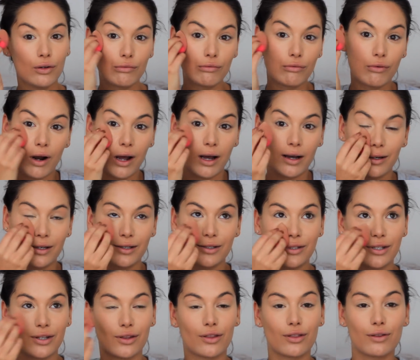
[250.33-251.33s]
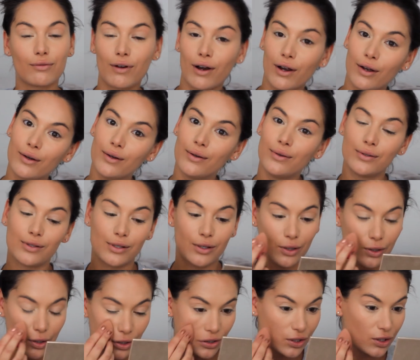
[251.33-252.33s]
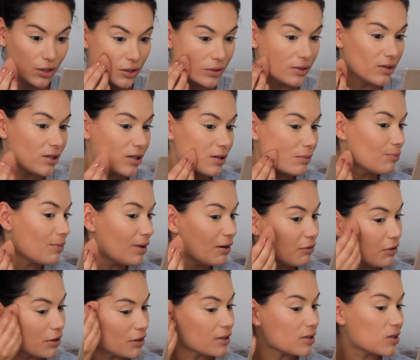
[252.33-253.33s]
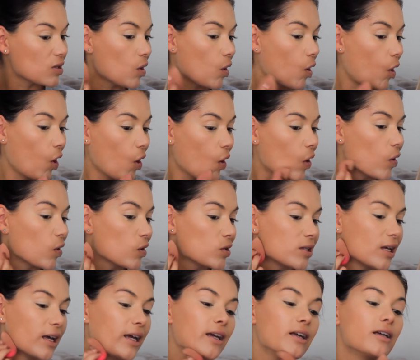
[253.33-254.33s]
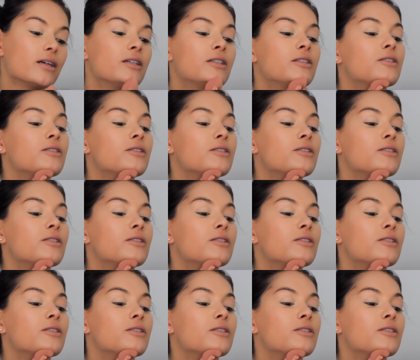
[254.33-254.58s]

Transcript: rugs and throws and cushions and mirrors and clocks. Like,